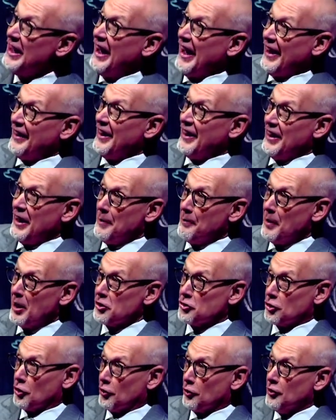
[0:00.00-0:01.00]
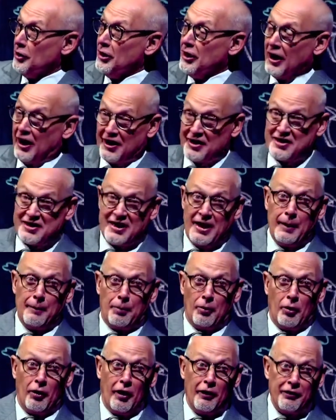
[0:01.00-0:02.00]
and then they measured a
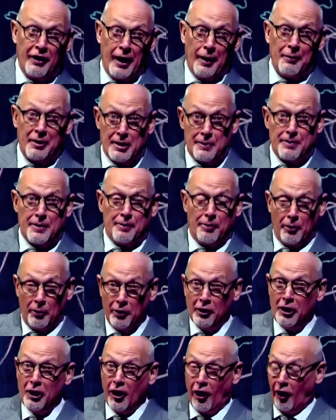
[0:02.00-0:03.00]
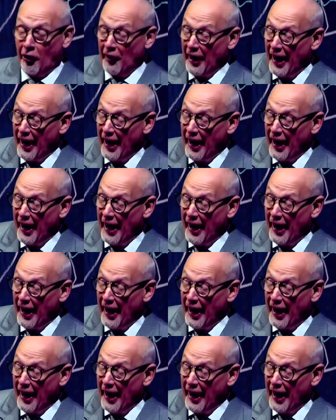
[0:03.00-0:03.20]
sample of how many people are